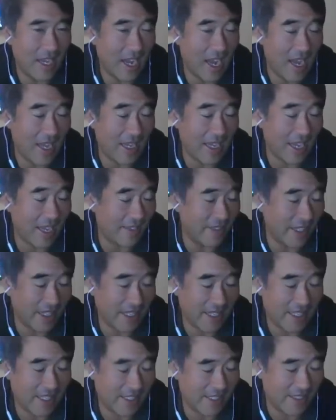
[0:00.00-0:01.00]
again,
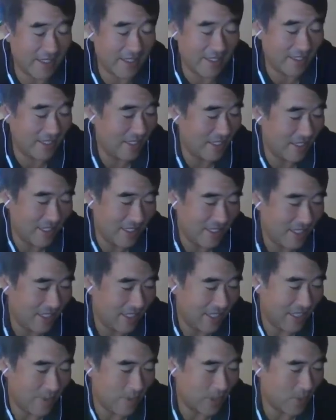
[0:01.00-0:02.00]
like he
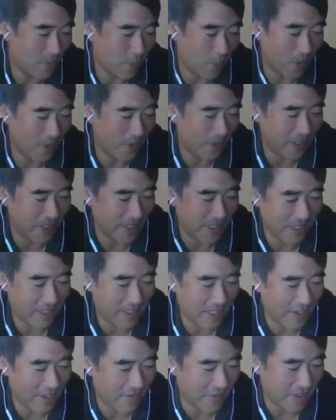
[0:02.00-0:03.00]
was a perfectly
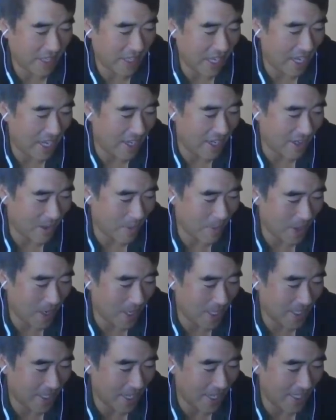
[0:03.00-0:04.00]
delightful guy on our
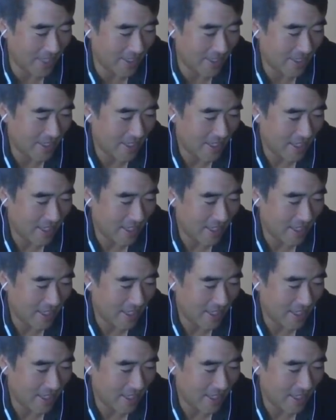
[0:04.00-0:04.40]
podcast,